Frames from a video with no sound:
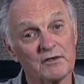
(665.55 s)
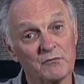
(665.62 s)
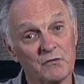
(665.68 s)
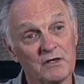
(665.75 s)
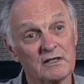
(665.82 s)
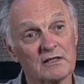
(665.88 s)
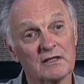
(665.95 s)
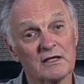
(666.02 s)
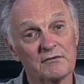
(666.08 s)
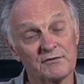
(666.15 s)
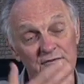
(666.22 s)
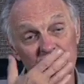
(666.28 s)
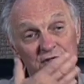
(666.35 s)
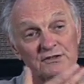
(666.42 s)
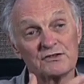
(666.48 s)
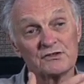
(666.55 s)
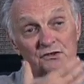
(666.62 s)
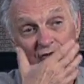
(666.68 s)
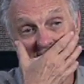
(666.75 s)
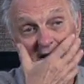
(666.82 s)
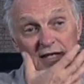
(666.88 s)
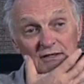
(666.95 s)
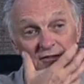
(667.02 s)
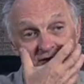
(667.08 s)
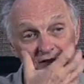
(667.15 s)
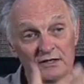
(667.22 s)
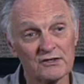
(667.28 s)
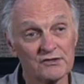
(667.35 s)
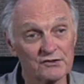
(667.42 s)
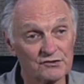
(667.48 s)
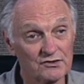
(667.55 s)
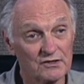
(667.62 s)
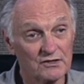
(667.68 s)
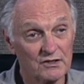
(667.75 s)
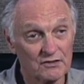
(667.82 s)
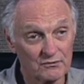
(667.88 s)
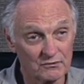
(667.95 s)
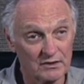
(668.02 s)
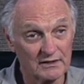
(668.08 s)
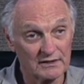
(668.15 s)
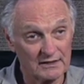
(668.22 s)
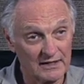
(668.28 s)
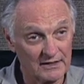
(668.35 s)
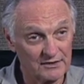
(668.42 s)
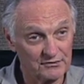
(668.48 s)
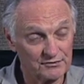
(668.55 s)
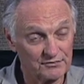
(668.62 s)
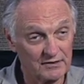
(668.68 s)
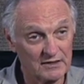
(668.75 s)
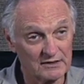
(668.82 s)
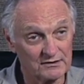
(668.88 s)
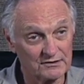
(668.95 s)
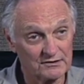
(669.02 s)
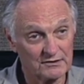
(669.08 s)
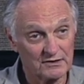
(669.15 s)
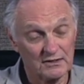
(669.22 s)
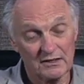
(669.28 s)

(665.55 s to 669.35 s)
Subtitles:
And when he left, Wiesenthal had tears running down his face.